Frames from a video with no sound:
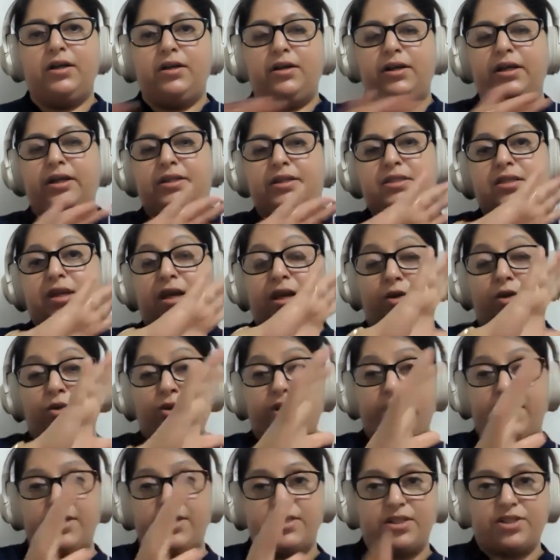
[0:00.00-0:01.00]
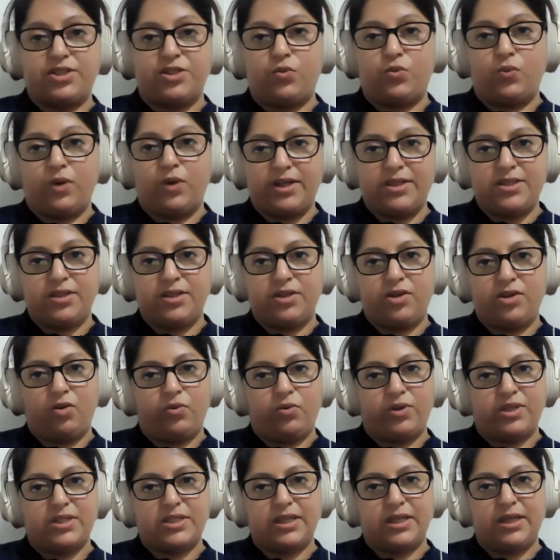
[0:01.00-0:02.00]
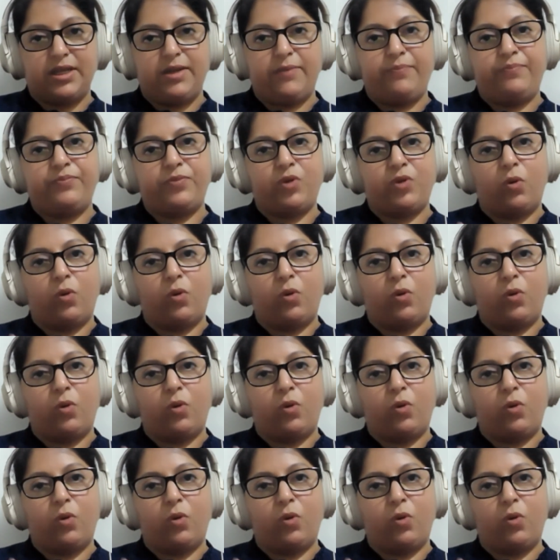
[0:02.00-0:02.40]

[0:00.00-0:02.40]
It's organization-wide security,